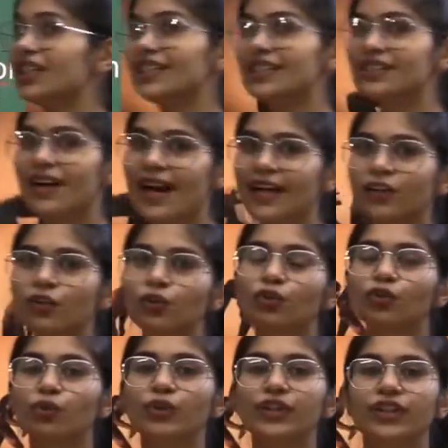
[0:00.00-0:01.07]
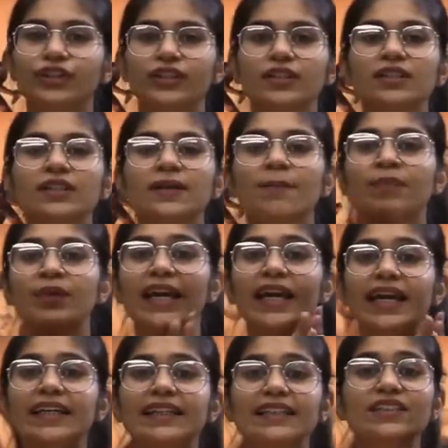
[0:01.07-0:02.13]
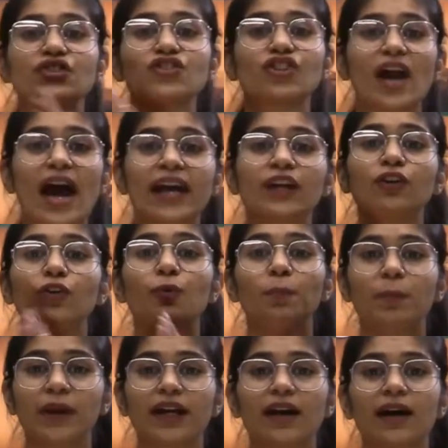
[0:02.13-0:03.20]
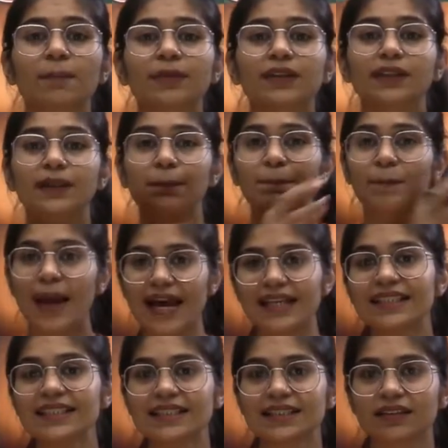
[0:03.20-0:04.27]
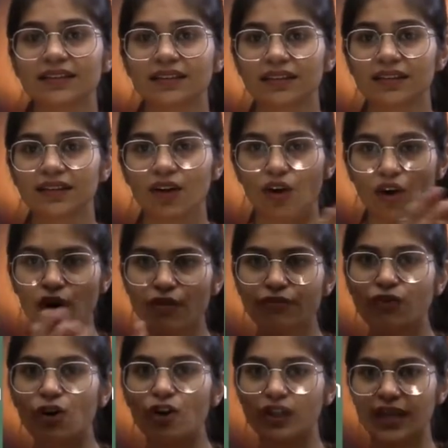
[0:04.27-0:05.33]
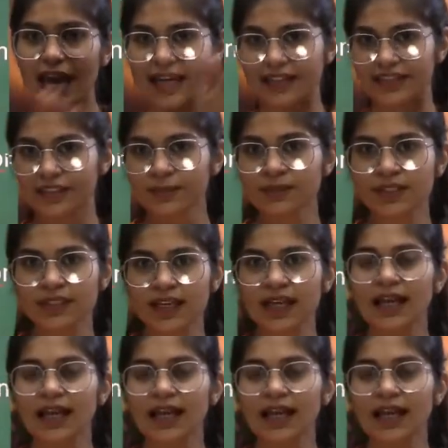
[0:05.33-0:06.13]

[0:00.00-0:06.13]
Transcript: is trying to do here is, it is trying to pick up the best of organisms,